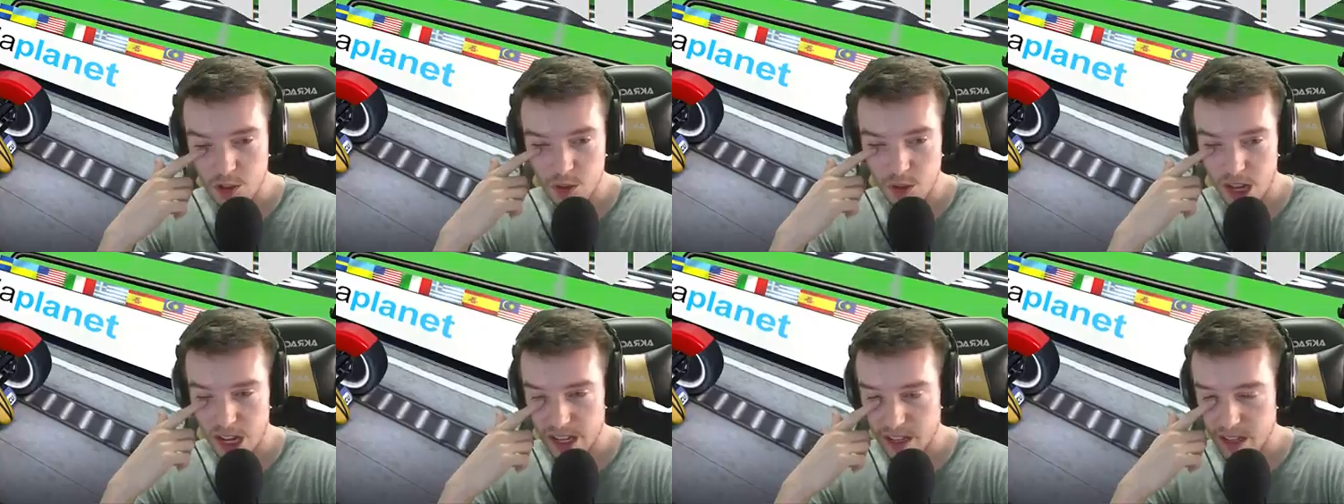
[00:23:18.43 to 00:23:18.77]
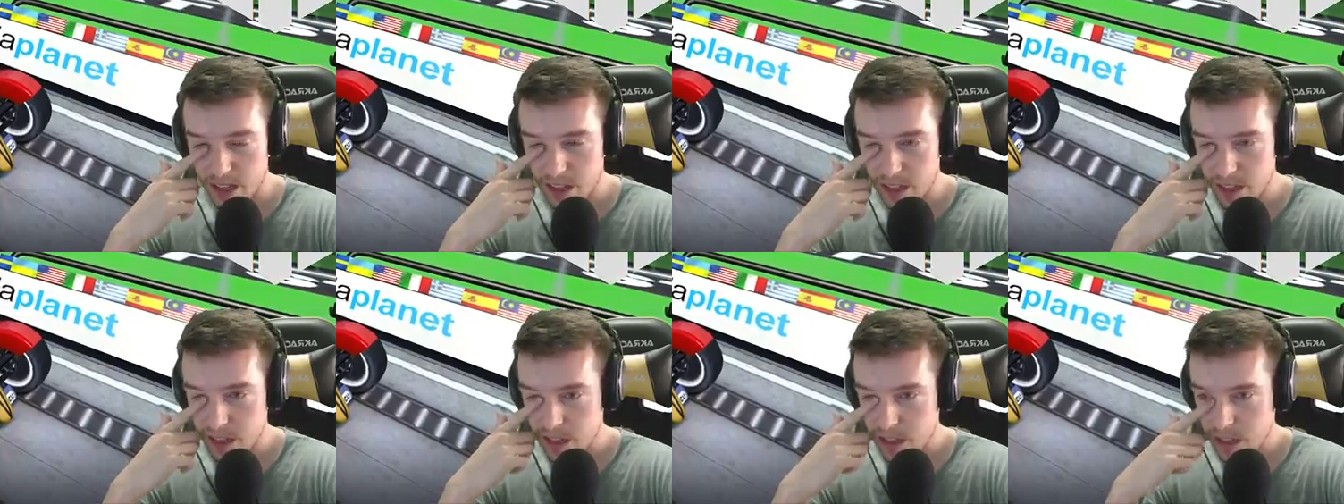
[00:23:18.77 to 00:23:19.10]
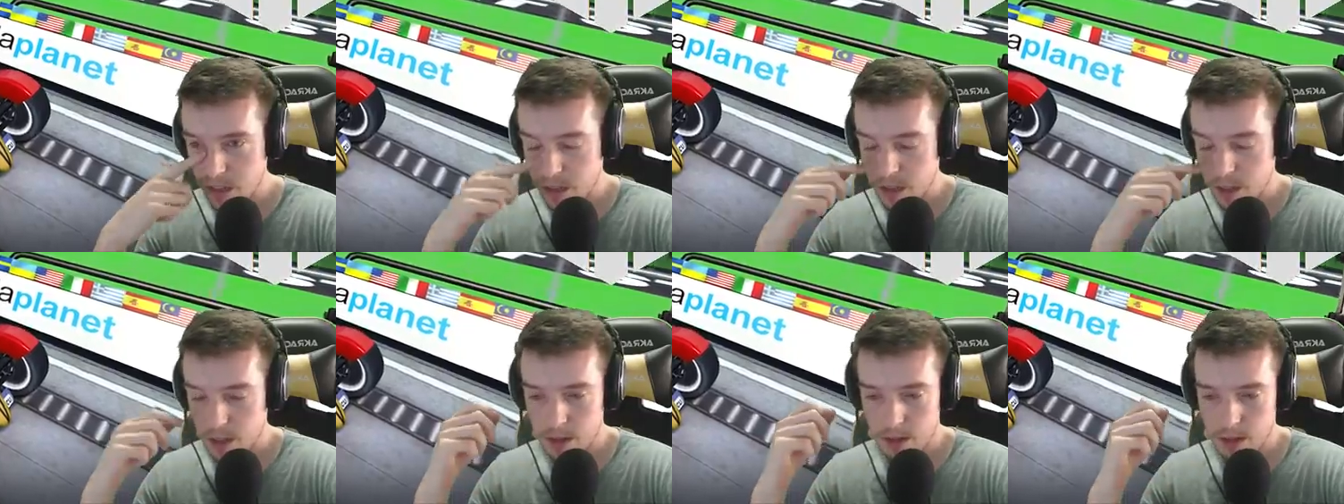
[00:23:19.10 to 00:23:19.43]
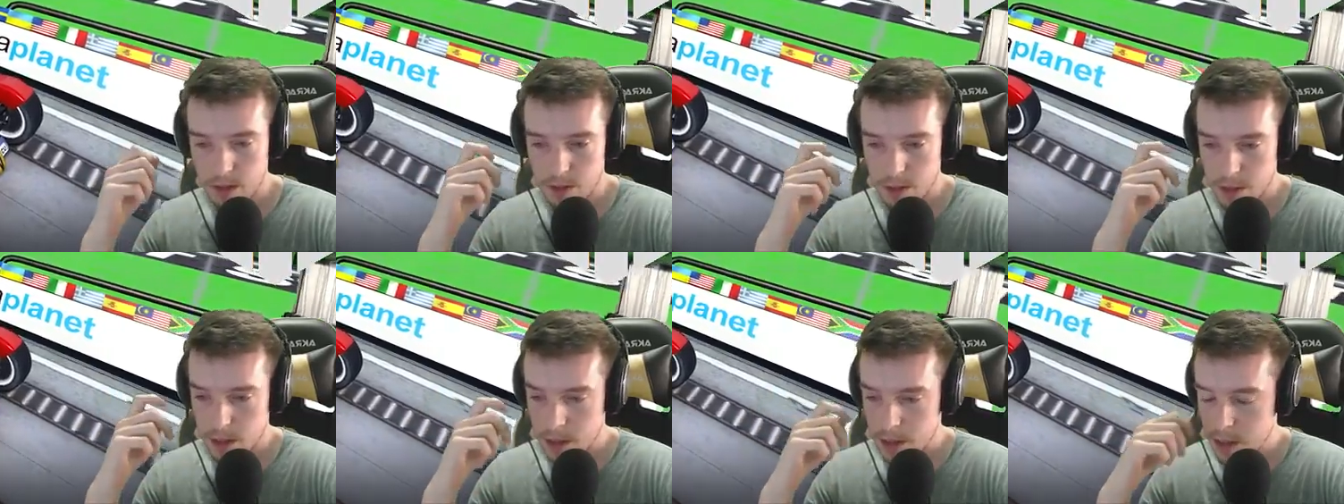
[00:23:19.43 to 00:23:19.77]
like
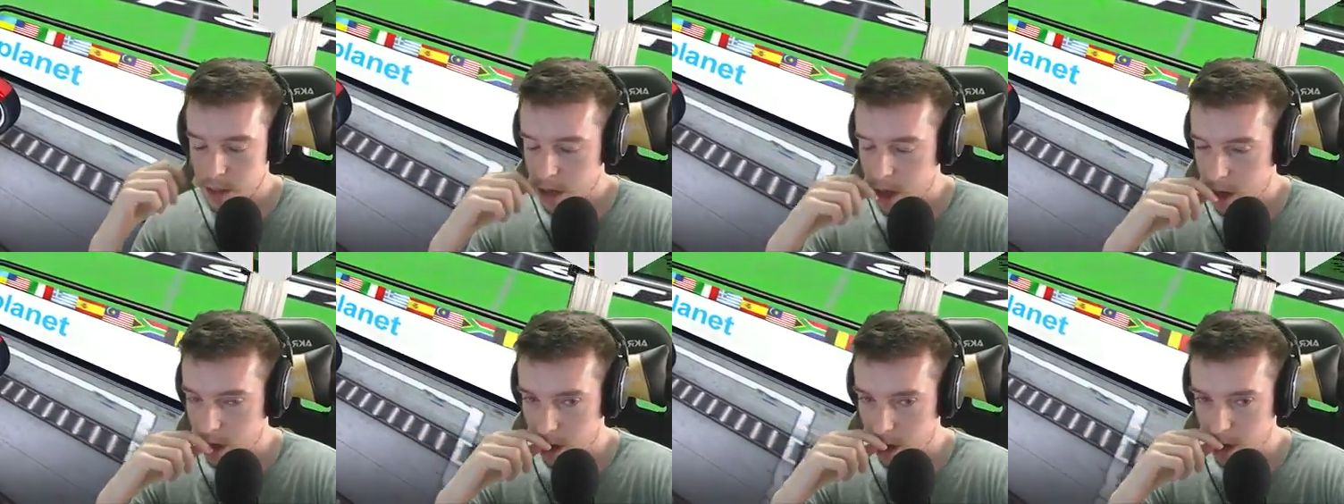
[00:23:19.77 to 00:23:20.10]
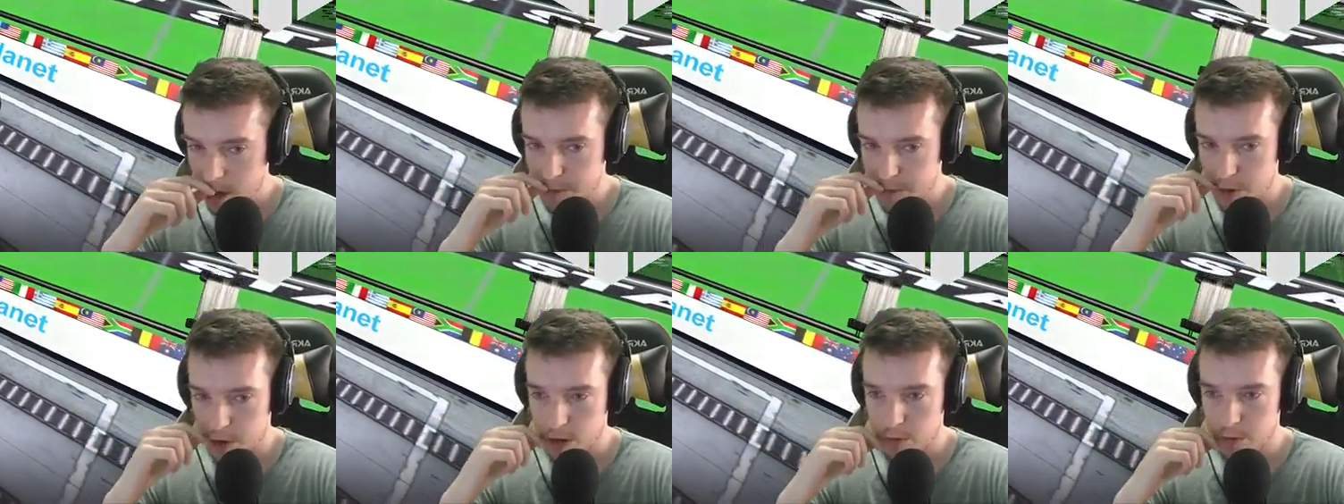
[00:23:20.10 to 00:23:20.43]
all in front